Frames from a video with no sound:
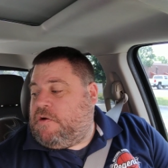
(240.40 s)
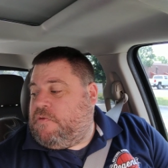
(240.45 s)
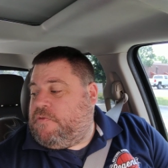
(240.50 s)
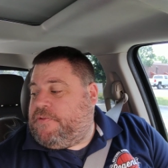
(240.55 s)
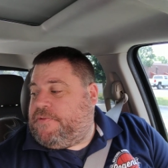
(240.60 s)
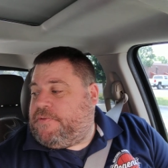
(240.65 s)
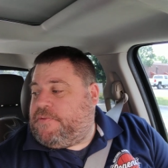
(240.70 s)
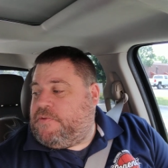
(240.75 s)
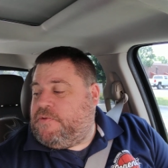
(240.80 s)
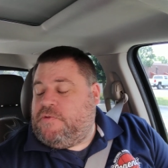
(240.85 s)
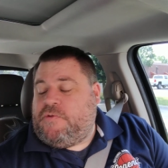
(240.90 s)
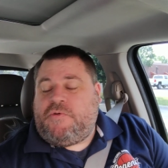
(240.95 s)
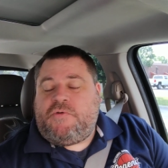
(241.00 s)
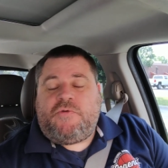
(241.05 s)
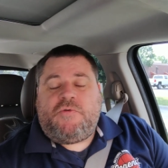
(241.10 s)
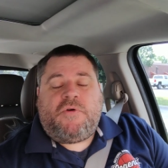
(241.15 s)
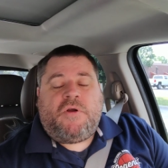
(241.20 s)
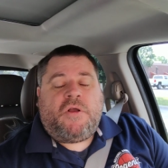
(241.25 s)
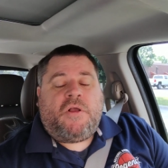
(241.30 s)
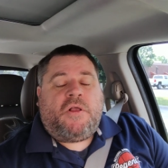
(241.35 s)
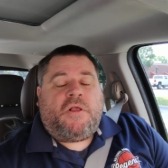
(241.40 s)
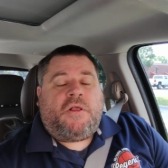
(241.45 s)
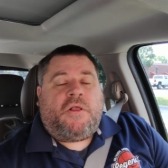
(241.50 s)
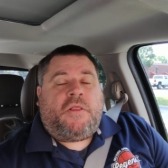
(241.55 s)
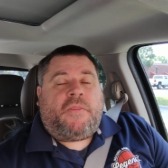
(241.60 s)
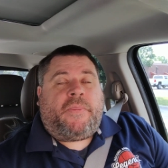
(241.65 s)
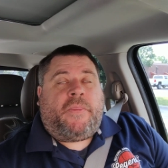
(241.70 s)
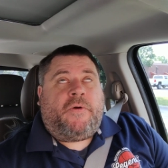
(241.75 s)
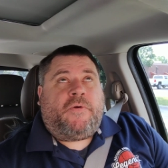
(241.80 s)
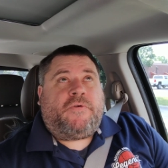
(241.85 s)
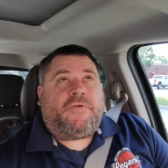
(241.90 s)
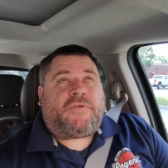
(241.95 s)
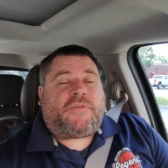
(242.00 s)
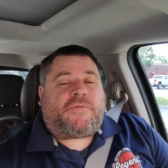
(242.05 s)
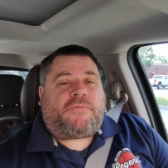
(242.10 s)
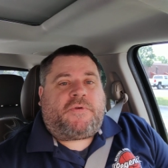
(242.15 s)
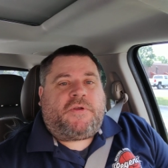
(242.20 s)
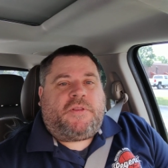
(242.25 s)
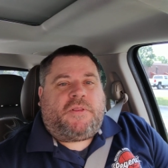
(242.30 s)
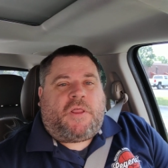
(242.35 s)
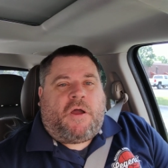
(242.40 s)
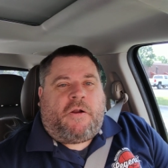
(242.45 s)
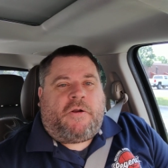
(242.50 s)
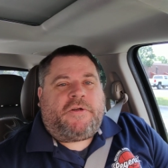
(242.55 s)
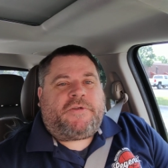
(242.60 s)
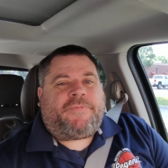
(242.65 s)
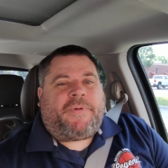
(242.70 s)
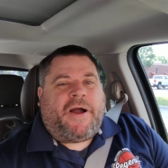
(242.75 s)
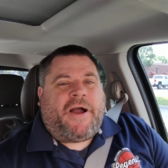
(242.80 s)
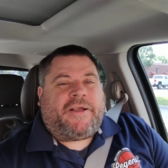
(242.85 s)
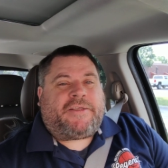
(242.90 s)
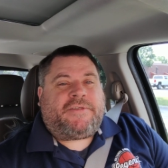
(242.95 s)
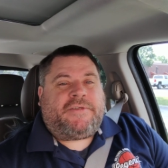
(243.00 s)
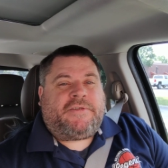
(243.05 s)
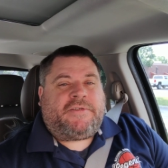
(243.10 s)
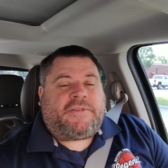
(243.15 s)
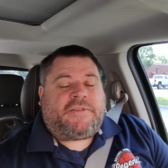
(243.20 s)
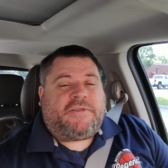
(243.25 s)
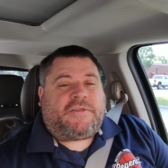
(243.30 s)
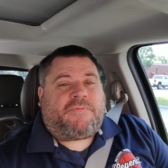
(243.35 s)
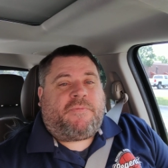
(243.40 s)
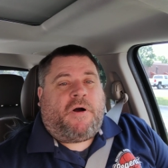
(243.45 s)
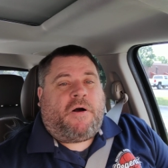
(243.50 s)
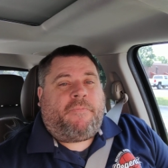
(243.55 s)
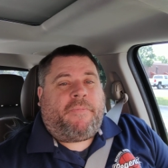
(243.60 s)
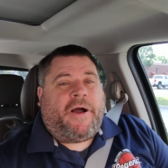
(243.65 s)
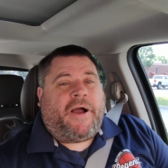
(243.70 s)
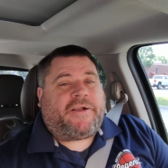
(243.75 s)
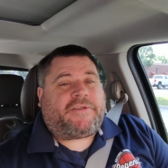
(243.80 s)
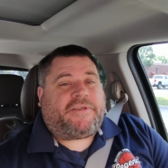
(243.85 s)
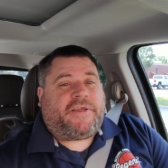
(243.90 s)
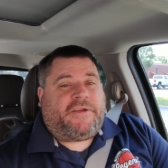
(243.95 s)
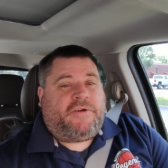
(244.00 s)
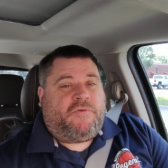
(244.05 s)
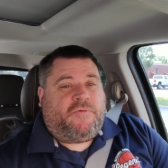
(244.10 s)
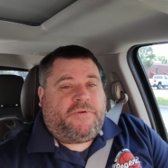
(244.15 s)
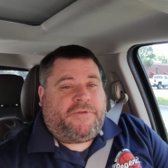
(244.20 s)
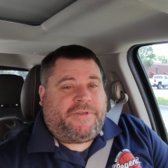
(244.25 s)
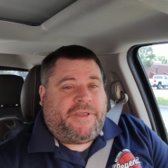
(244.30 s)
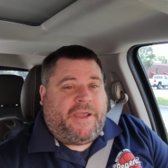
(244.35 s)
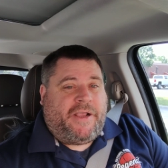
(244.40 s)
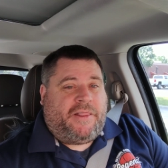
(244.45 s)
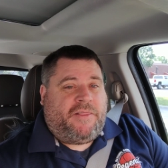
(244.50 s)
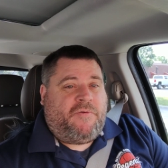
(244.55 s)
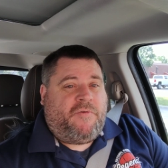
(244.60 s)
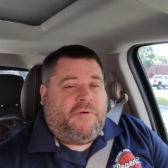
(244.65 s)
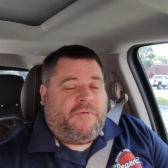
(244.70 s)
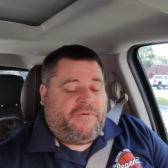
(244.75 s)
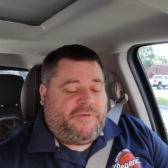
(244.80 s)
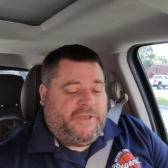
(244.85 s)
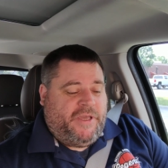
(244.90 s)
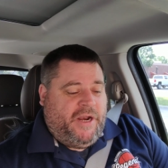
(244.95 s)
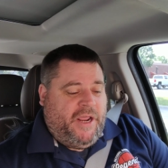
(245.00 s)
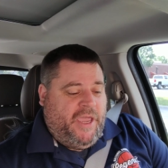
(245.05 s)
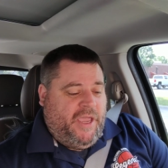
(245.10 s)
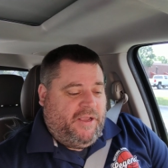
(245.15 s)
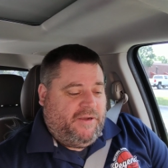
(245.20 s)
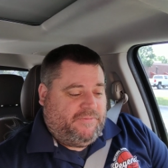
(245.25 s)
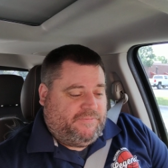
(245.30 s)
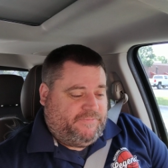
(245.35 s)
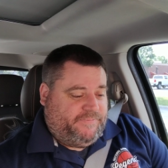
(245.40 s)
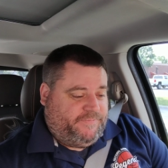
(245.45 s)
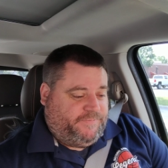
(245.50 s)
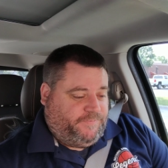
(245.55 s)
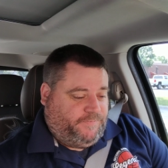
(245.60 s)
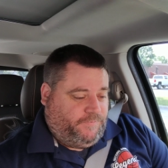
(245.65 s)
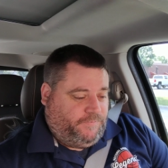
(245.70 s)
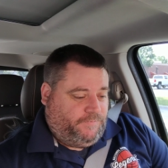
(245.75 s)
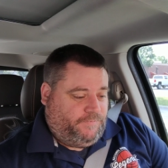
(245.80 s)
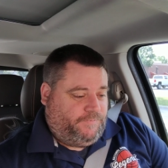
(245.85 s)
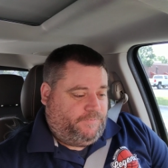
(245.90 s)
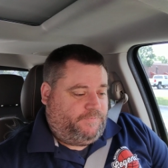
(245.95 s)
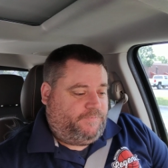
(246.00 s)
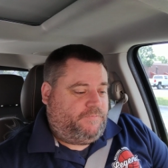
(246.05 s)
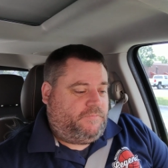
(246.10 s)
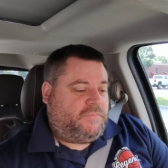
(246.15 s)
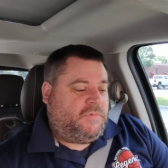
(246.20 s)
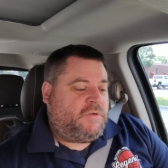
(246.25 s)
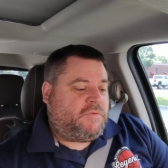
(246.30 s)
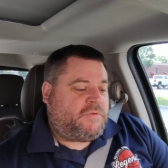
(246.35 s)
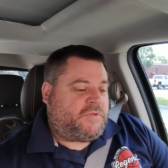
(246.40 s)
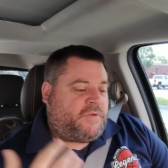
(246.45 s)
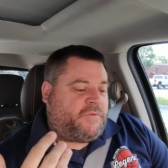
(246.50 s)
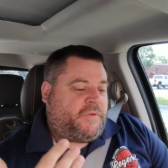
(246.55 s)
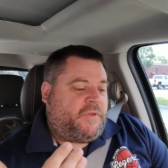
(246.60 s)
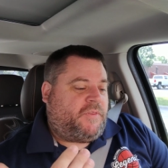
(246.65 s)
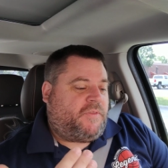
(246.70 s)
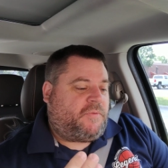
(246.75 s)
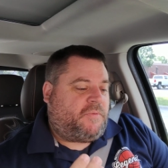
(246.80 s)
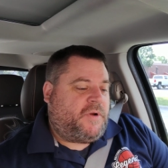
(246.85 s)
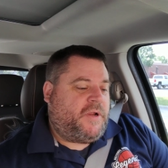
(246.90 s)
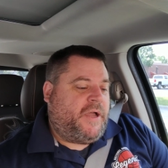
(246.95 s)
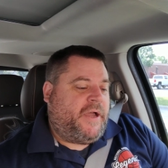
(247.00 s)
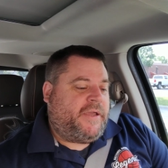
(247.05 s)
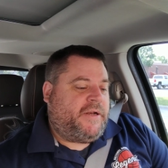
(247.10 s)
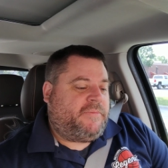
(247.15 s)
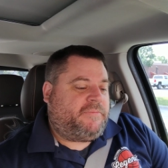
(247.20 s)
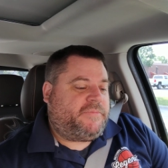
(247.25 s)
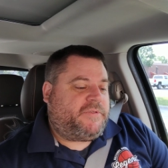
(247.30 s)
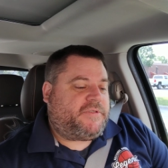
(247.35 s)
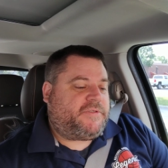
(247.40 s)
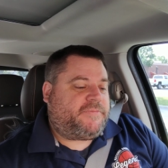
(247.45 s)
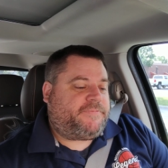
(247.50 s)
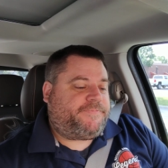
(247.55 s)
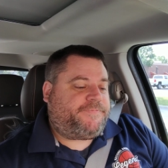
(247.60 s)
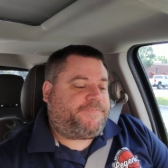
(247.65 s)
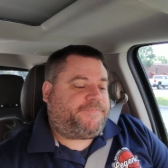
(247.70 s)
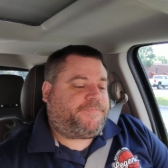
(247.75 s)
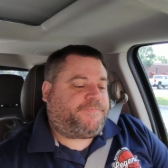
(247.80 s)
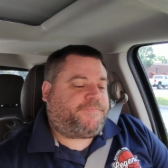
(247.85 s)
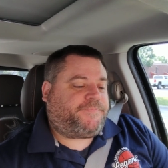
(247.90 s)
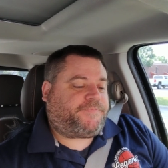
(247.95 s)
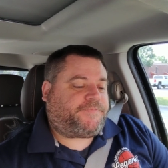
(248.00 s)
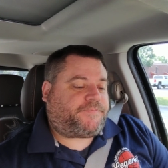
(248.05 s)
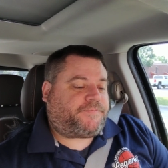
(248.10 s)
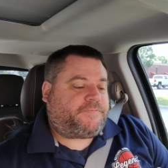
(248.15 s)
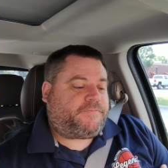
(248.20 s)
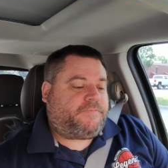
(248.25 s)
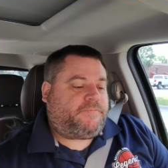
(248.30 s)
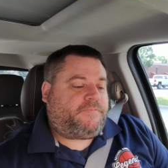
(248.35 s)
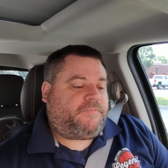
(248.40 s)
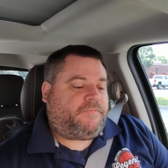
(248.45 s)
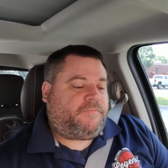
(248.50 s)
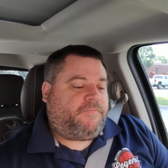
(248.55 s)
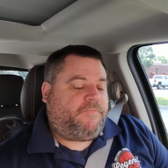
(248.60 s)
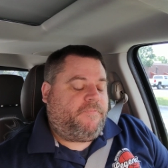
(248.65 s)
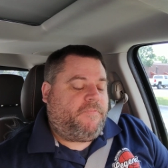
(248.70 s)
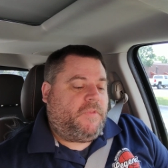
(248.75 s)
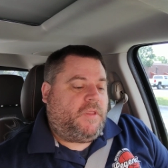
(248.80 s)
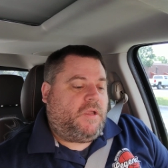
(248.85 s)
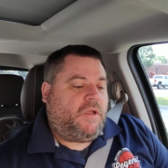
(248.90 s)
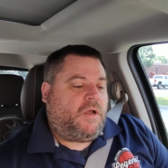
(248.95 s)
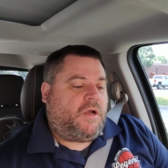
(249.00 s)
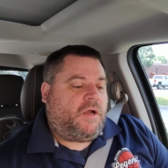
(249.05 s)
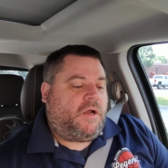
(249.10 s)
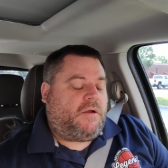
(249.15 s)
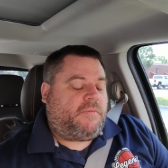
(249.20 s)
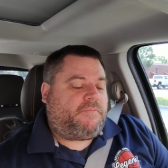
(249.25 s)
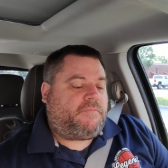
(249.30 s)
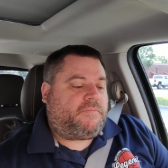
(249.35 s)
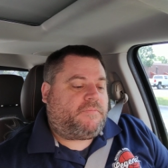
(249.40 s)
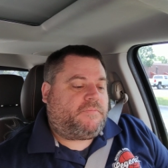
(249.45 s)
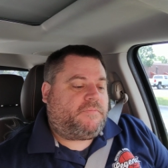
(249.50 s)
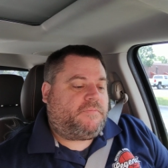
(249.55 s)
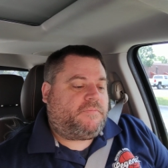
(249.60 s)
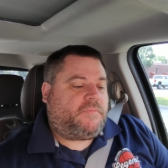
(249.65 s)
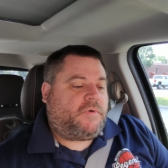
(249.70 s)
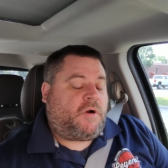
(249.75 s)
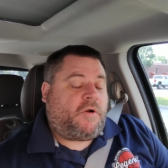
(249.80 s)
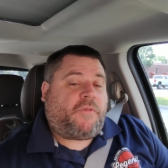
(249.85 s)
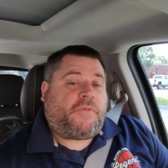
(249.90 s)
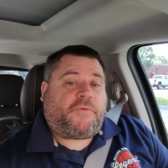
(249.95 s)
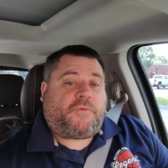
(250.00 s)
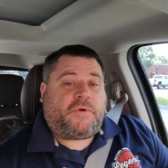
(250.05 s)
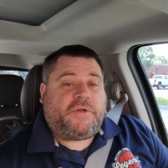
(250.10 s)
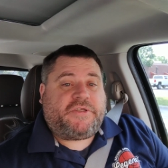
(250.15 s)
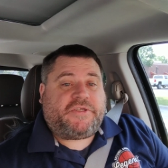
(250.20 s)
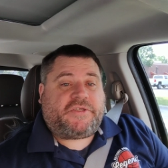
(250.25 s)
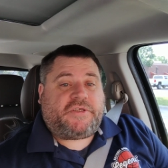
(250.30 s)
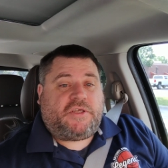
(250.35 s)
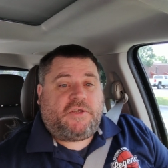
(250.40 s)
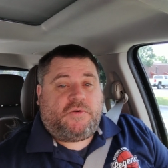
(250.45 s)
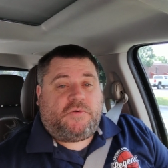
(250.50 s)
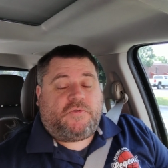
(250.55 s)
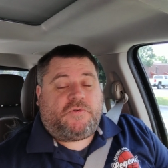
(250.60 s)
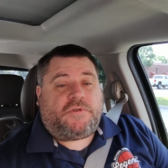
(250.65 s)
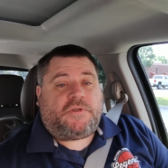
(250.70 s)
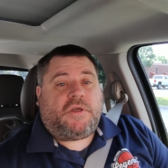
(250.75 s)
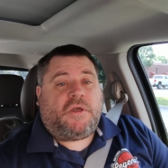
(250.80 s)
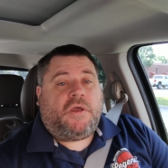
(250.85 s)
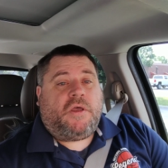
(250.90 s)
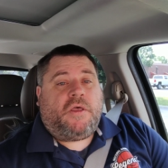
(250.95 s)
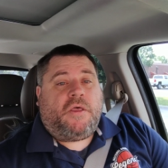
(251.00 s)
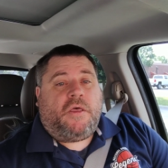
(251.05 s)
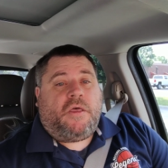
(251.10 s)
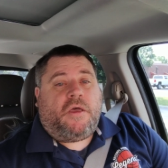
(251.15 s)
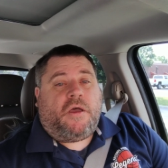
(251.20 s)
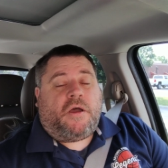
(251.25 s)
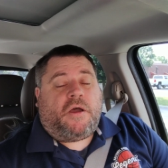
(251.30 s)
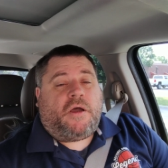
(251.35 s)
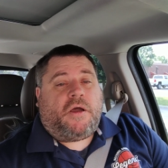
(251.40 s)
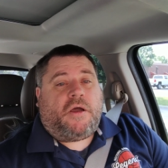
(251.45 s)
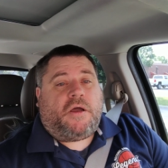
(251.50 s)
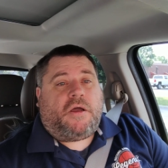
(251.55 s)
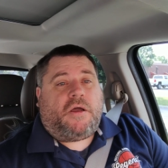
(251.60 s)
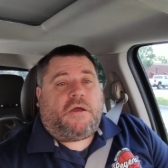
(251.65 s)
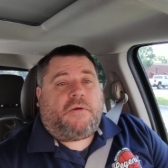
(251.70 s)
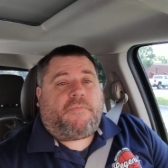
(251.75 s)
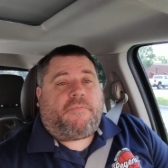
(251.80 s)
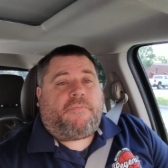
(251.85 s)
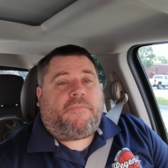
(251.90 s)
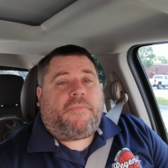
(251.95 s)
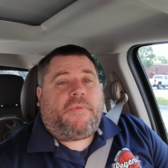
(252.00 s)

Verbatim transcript: go through those three large boxes. The small box, I knew exactly what was in it. There was only three items, um, or three SKUs. Um,